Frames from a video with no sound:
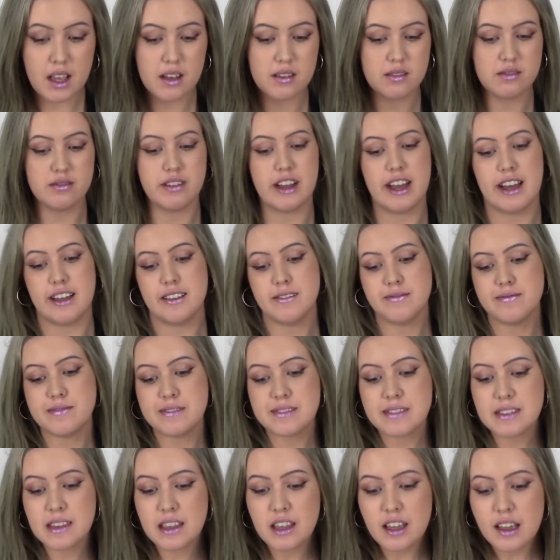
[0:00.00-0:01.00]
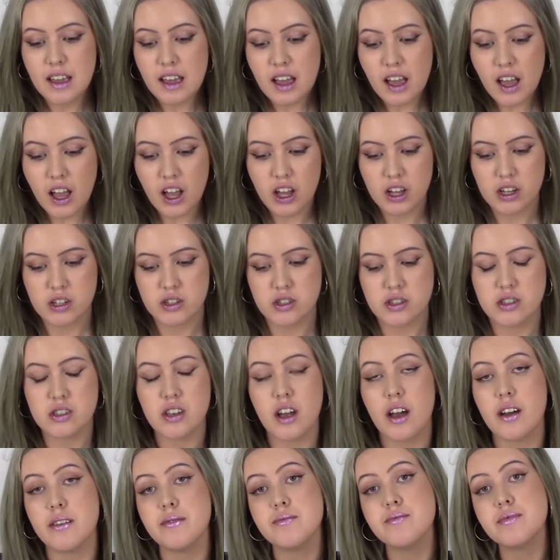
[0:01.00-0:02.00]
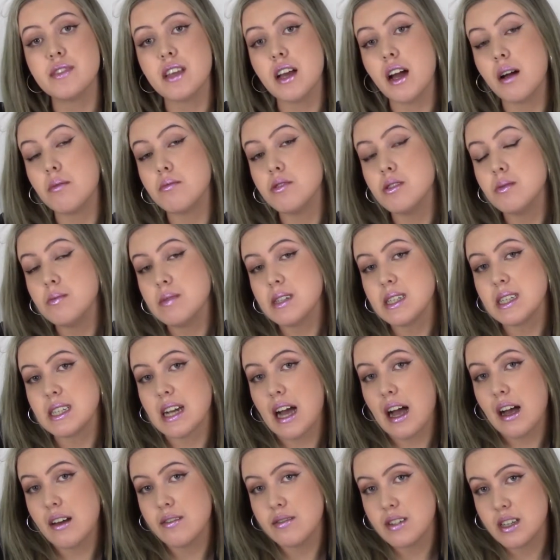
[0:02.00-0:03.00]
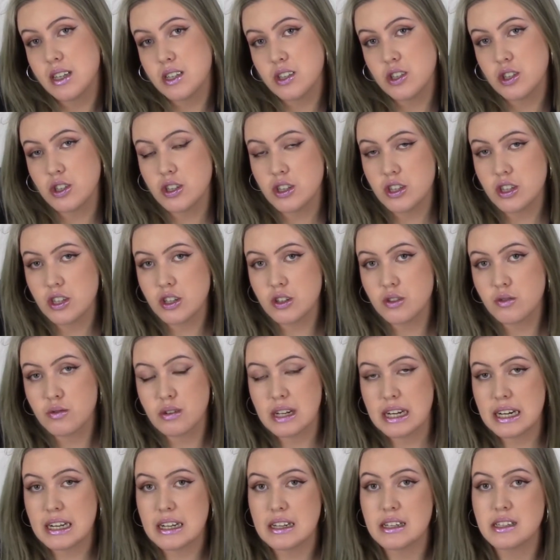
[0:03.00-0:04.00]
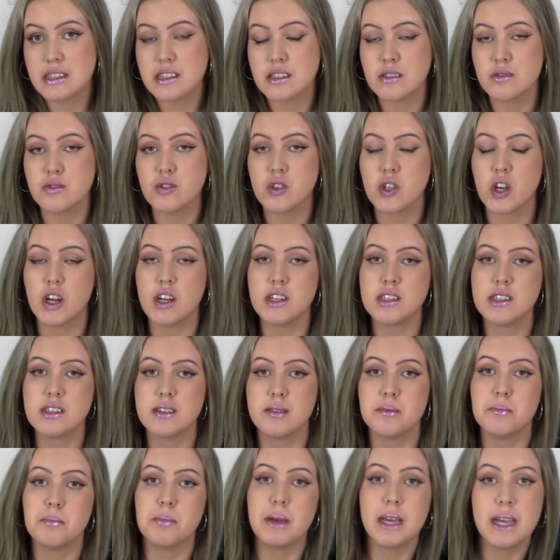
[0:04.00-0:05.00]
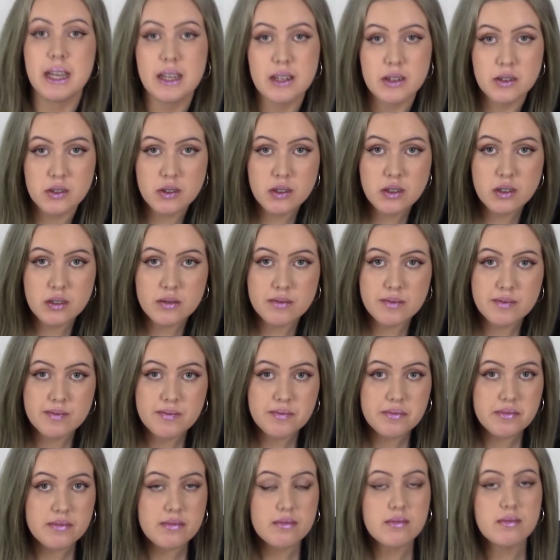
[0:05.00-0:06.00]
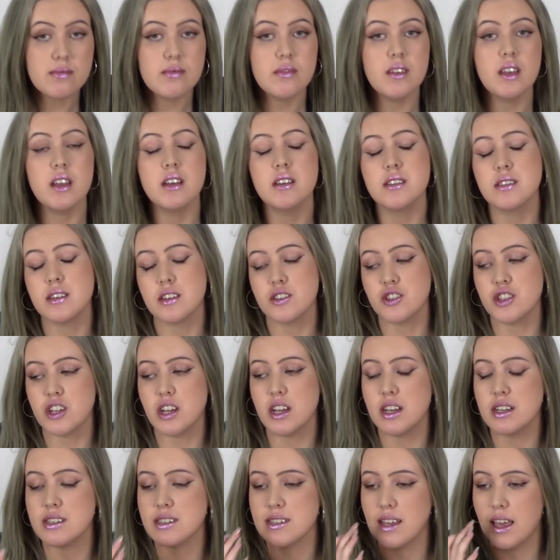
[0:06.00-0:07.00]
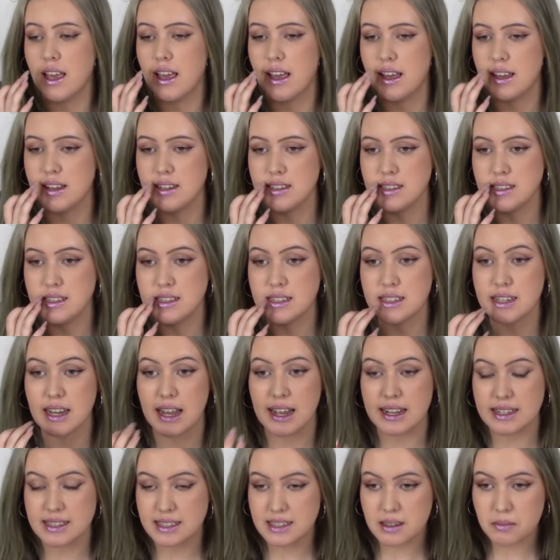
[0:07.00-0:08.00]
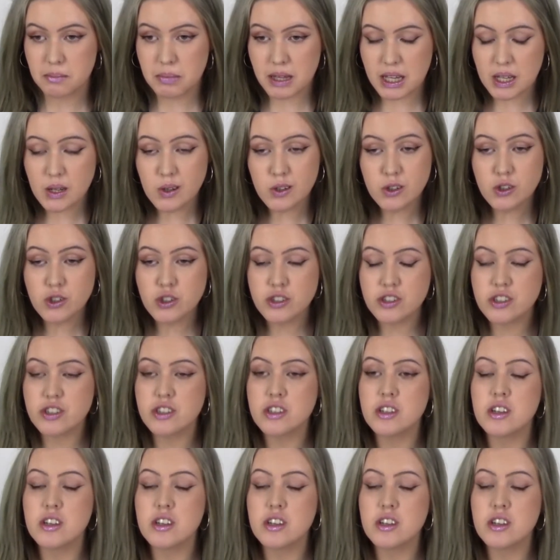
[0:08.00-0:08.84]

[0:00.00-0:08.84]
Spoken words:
Right, so I'm going to be diving into the ingredients of certain pills, such as dieting pills